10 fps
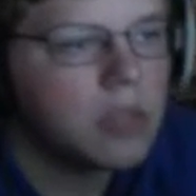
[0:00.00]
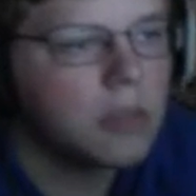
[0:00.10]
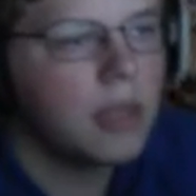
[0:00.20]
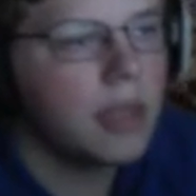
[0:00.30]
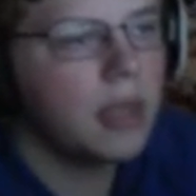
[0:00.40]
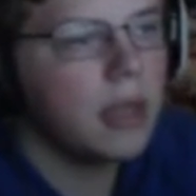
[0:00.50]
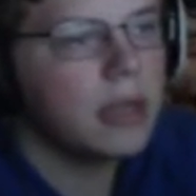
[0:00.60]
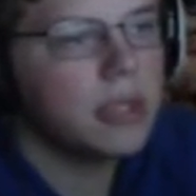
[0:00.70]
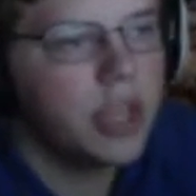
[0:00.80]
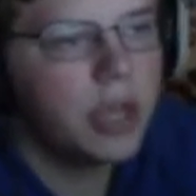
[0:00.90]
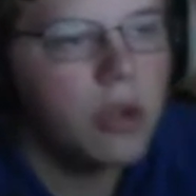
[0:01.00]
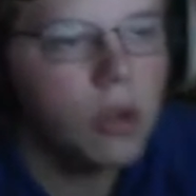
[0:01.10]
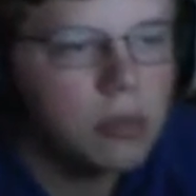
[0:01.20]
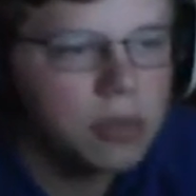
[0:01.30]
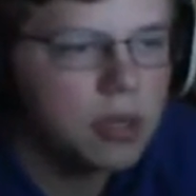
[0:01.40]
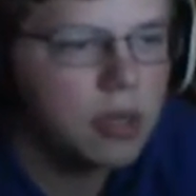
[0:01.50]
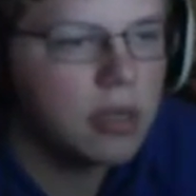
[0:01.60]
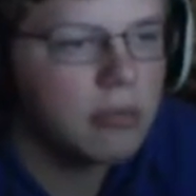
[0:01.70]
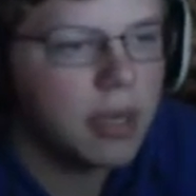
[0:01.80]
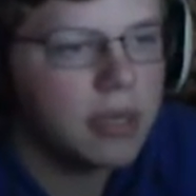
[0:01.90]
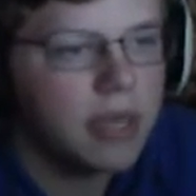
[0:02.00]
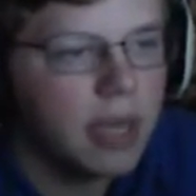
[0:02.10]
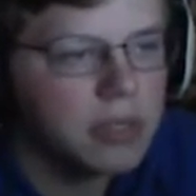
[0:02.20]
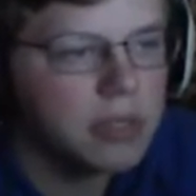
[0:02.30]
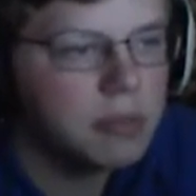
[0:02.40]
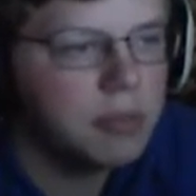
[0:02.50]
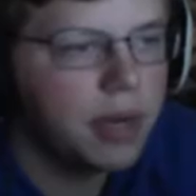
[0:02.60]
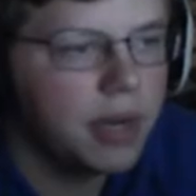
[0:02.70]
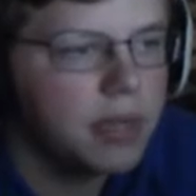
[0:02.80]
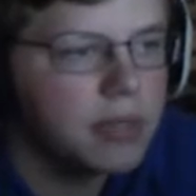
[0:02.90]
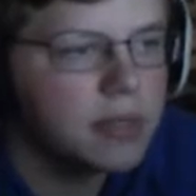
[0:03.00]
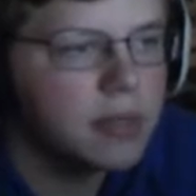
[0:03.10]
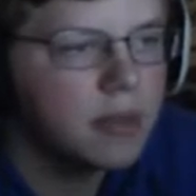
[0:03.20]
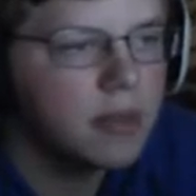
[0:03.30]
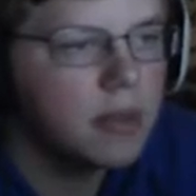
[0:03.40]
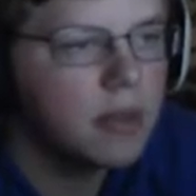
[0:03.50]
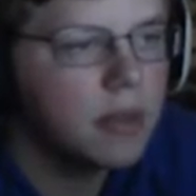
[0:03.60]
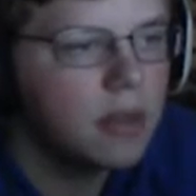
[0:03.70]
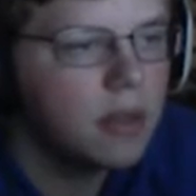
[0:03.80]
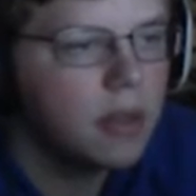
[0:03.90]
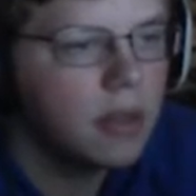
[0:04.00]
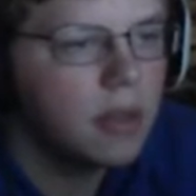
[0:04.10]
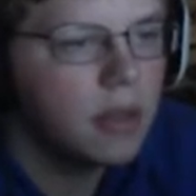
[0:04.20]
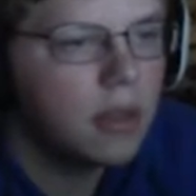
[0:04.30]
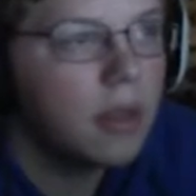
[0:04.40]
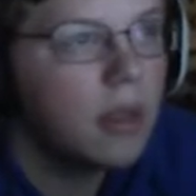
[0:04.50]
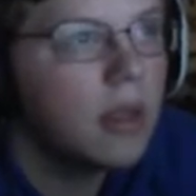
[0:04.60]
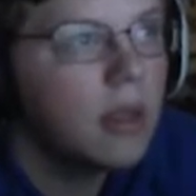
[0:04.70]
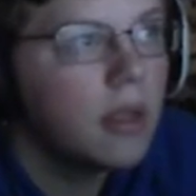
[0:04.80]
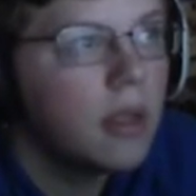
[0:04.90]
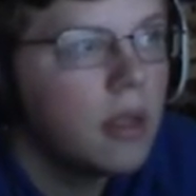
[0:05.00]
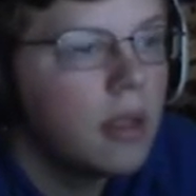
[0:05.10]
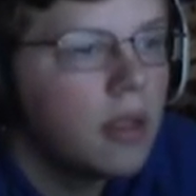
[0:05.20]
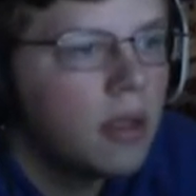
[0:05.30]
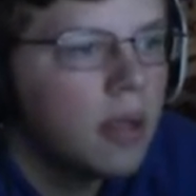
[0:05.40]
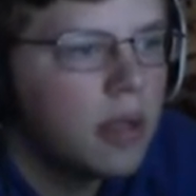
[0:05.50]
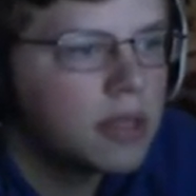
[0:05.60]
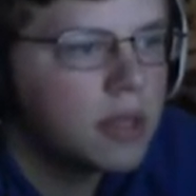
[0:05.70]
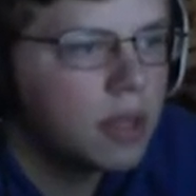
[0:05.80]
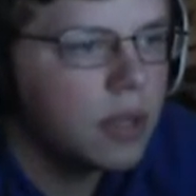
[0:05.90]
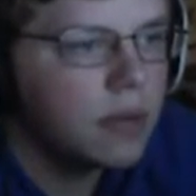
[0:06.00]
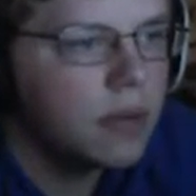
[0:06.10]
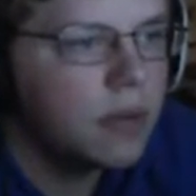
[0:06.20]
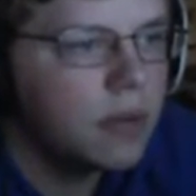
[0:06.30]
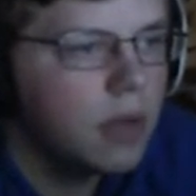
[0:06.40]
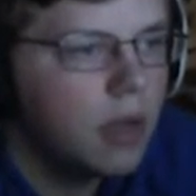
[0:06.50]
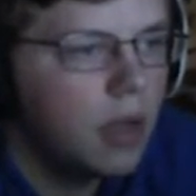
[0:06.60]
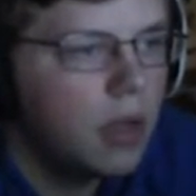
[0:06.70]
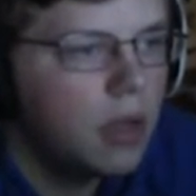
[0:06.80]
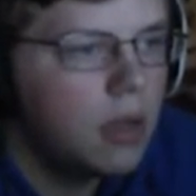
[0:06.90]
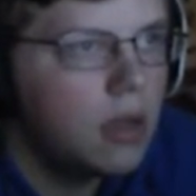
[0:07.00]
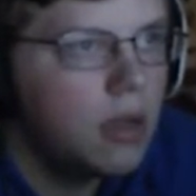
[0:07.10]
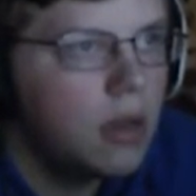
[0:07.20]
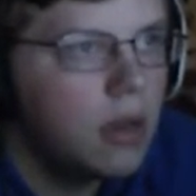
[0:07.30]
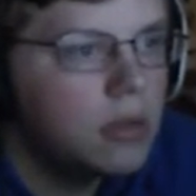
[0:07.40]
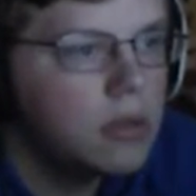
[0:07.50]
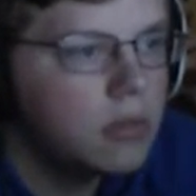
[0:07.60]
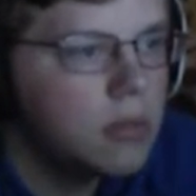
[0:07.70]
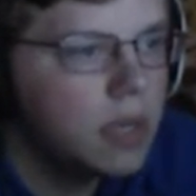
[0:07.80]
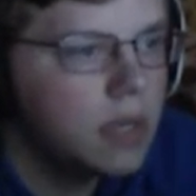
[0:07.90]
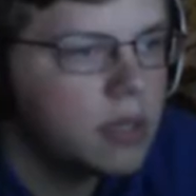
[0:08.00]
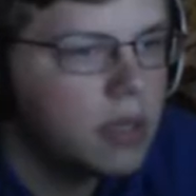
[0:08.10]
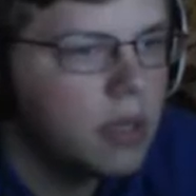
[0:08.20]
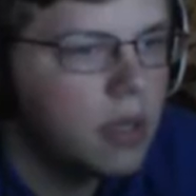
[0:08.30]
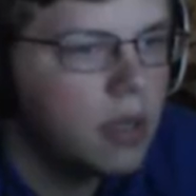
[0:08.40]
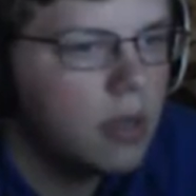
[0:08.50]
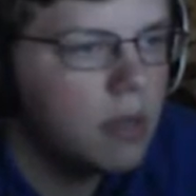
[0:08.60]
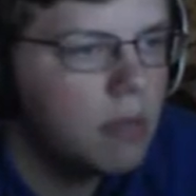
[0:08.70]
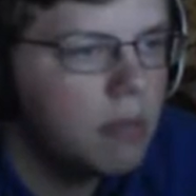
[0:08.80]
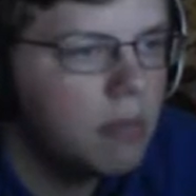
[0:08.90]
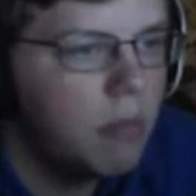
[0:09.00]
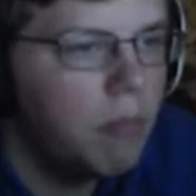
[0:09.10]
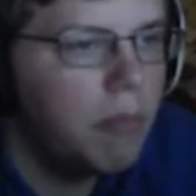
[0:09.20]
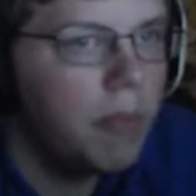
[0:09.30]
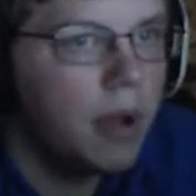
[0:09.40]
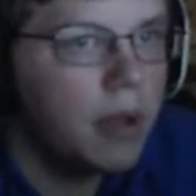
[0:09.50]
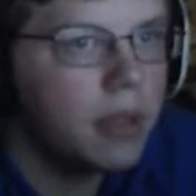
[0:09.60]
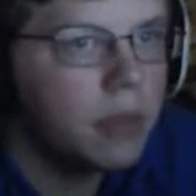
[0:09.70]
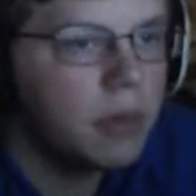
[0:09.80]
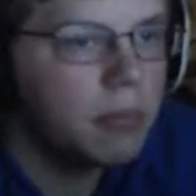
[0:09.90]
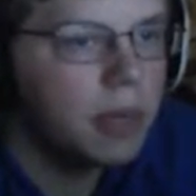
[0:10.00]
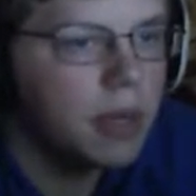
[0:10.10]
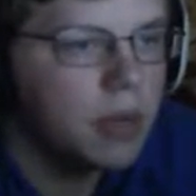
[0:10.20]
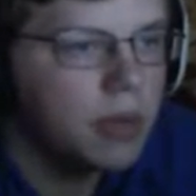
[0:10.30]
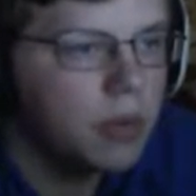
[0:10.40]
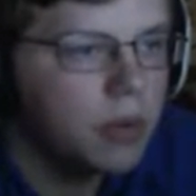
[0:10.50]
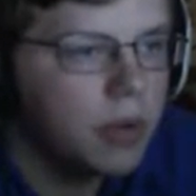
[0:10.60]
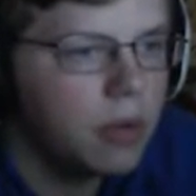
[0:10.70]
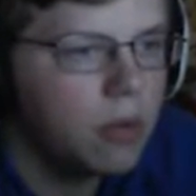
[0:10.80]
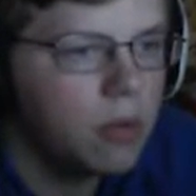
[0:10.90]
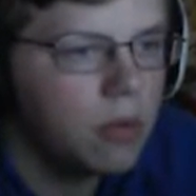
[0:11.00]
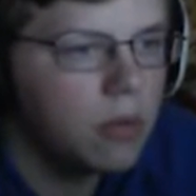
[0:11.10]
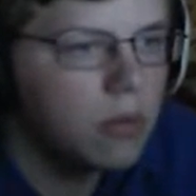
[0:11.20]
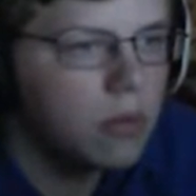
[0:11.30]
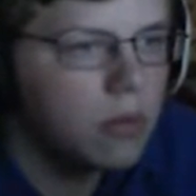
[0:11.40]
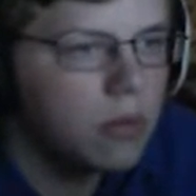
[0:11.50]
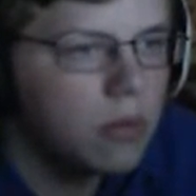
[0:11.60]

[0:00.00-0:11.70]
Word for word: Alright, so I'm getting a lot of Jade Golems early in my deck, so that's pretty nice. Is someone injured? That's good. Uh, no, someone's not injured. But, you know what I'm gonna do? Ooh.